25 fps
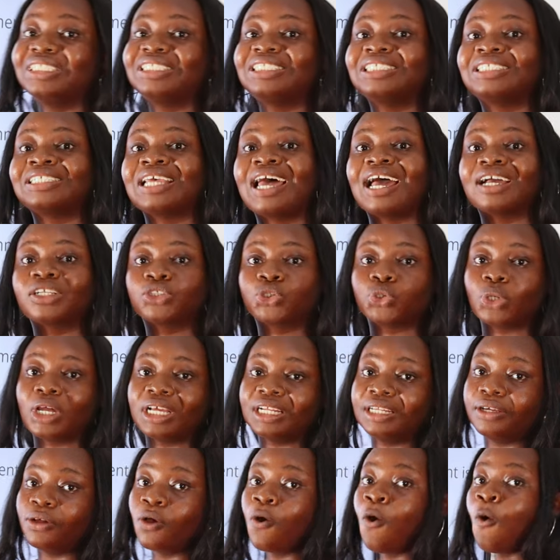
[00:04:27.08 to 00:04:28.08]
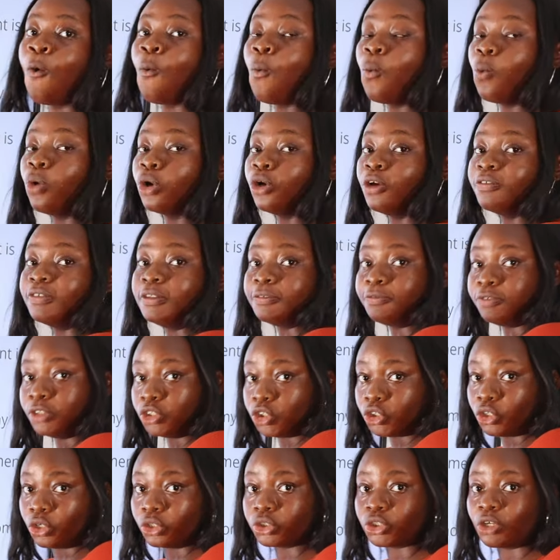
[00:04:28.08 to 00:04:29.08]
This is actually one of the
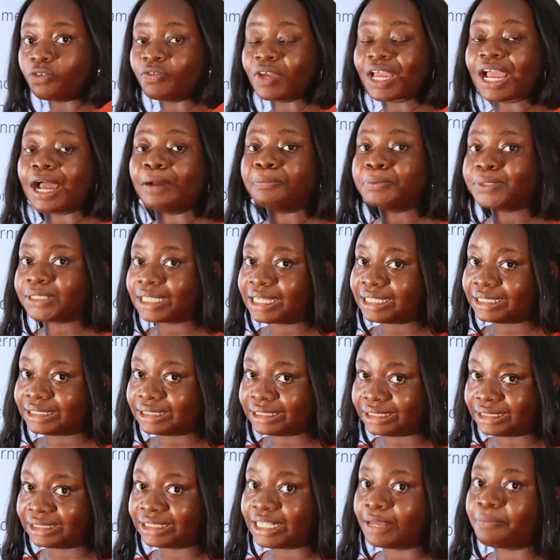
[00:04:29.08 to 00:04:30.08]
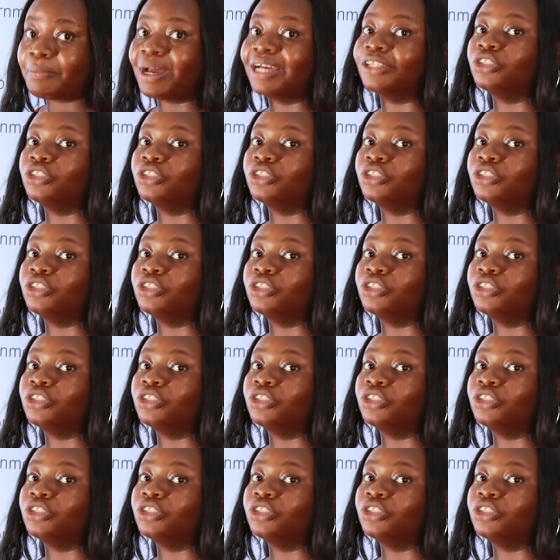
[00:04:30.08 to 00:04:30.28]
features of a capitalist system